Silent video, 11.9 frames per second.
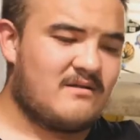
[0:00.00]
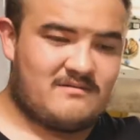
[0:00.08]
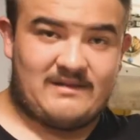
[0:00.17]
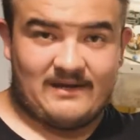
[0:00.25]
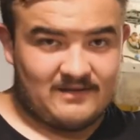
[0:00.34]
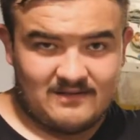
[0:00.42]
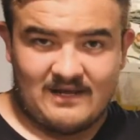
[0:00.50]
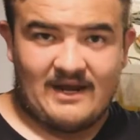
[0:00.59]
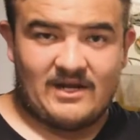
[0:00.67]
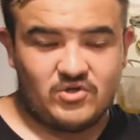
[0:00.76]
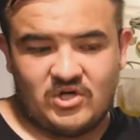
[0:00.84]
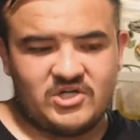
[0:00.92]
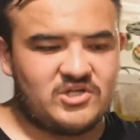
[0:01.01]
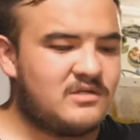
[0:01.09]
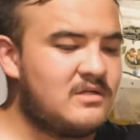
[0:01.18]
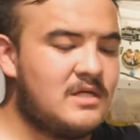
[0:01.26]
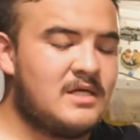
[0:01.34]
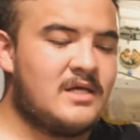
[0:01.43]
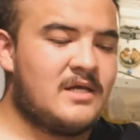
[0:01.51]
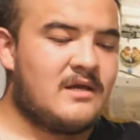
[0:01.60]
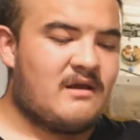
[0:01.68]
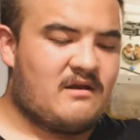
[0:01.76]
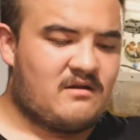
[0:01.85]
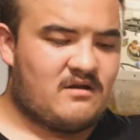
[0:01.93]
like, the hydration.
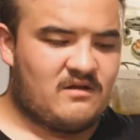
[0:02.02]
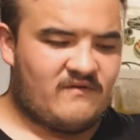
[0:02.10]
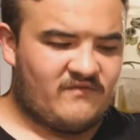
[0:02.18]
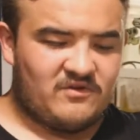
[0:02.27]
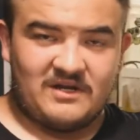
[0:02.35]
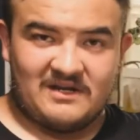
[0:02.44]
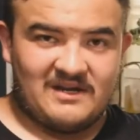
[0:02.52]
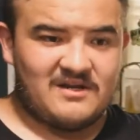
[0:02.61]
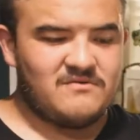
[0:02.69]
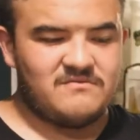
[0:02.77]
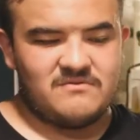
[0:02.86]
And if you're looking now,